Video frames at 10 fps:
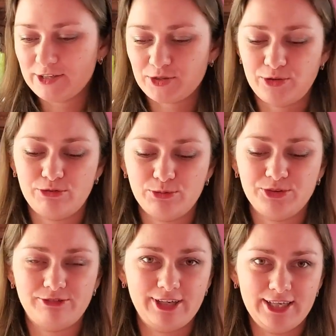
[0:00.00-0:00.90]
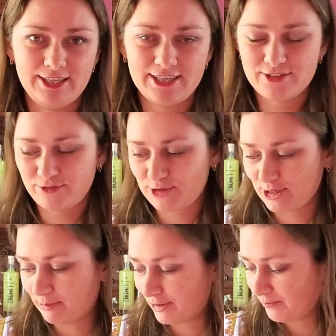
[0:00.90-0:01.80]
so it will be really nice for
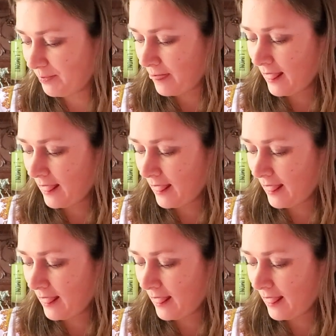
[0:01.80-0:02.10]
summer.